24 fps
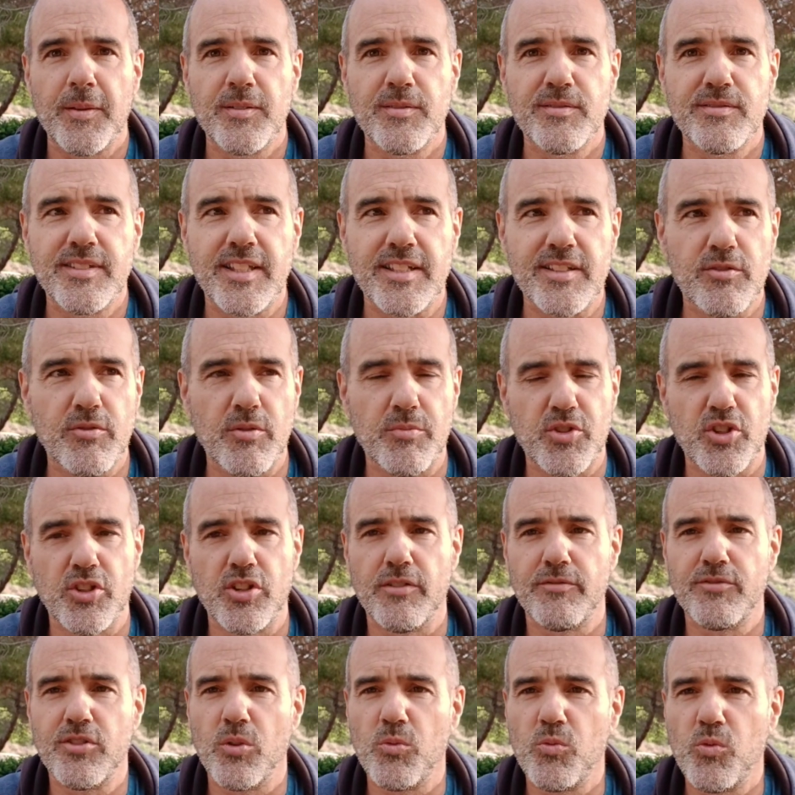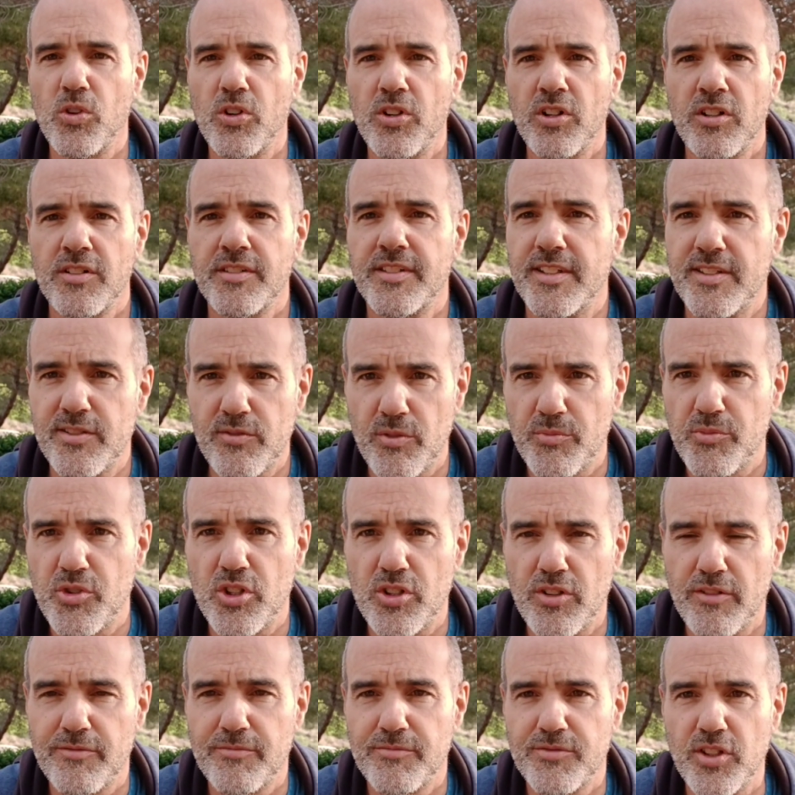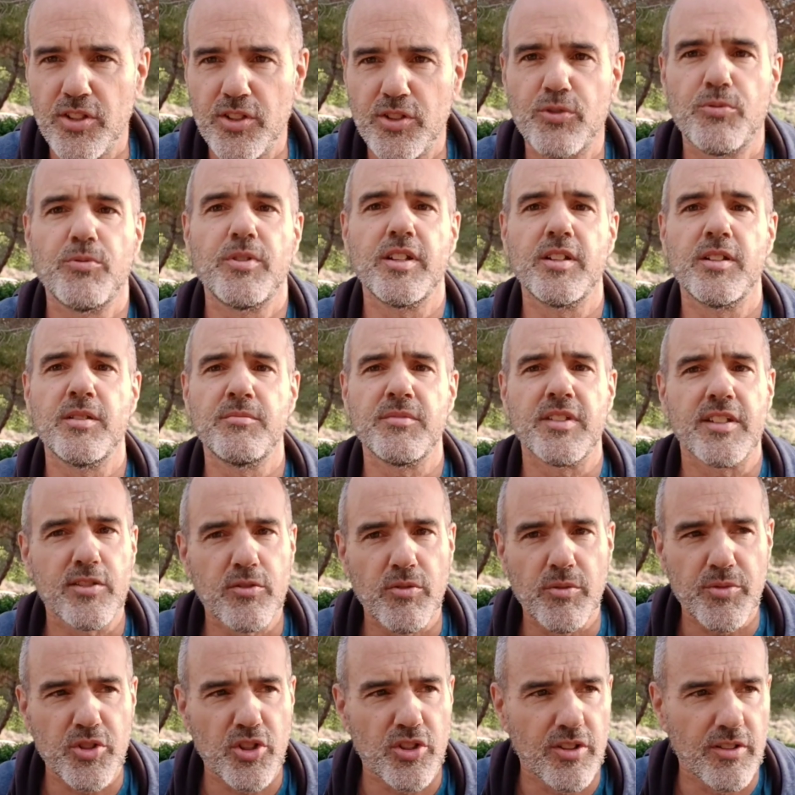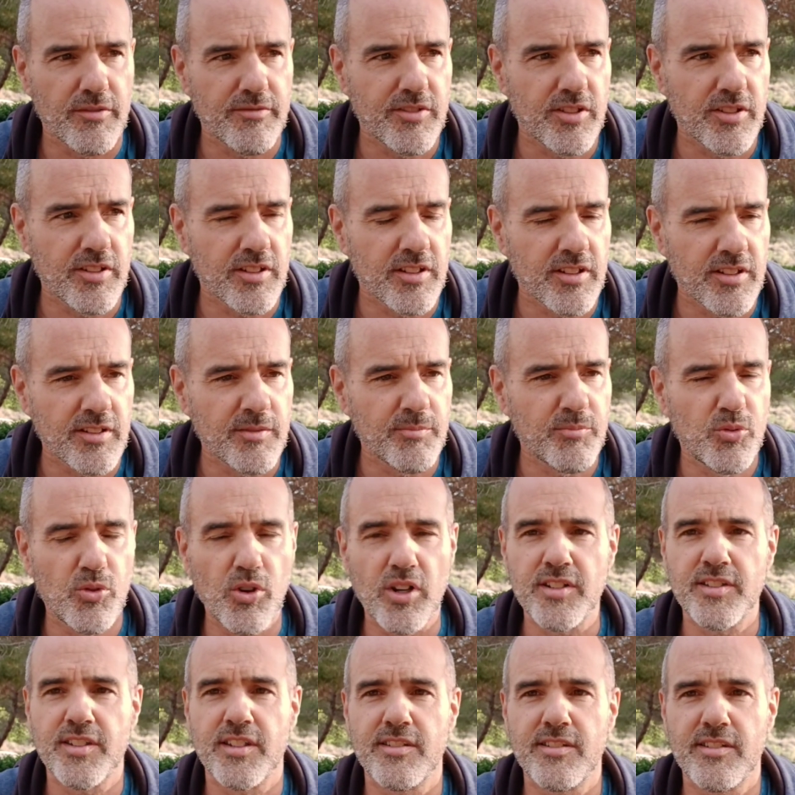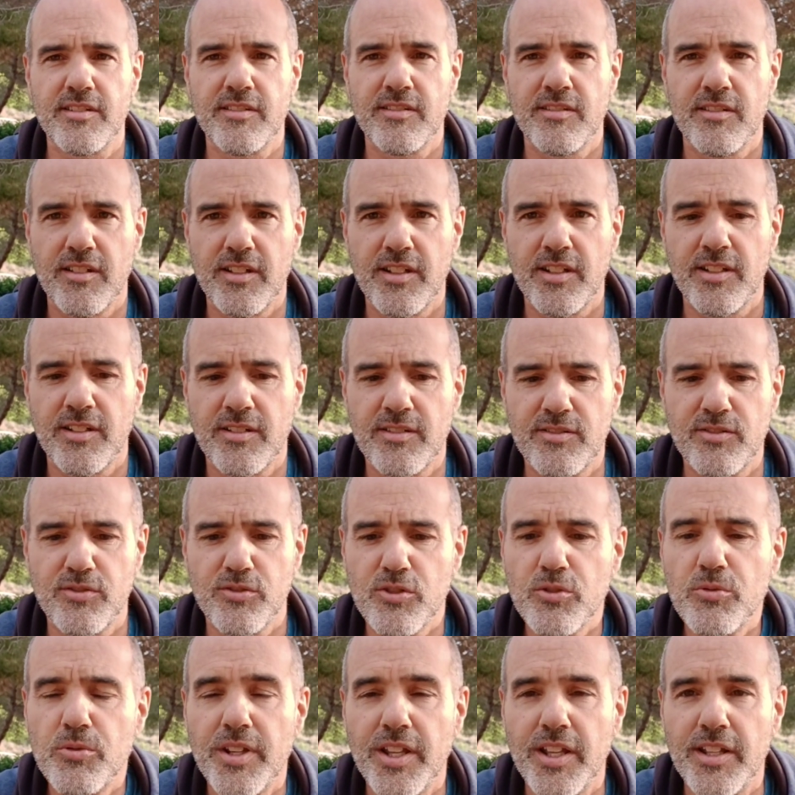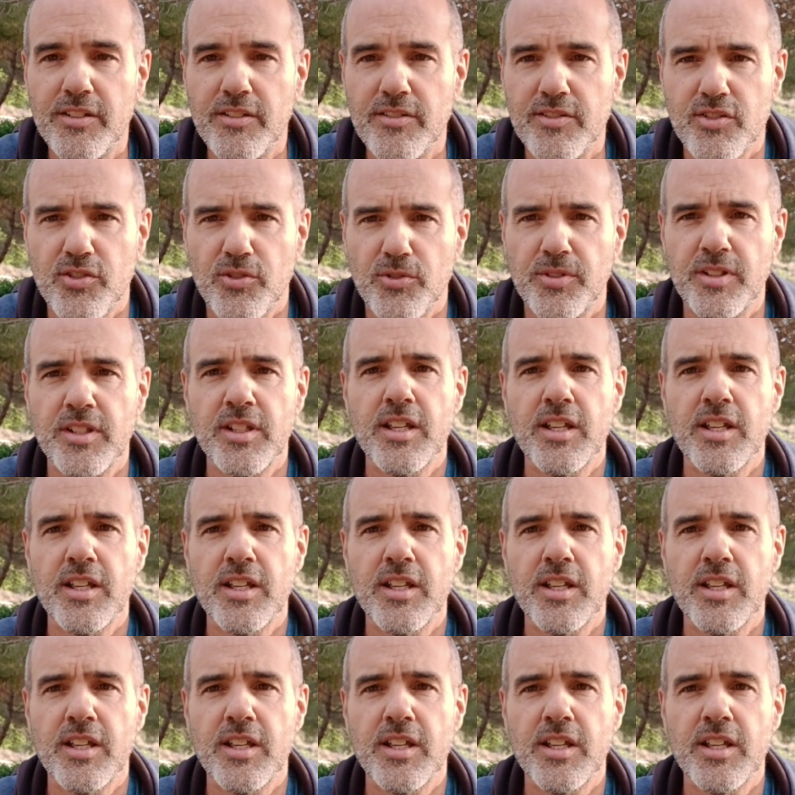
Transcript: description of the world, description of the dream, description of the process to create the story.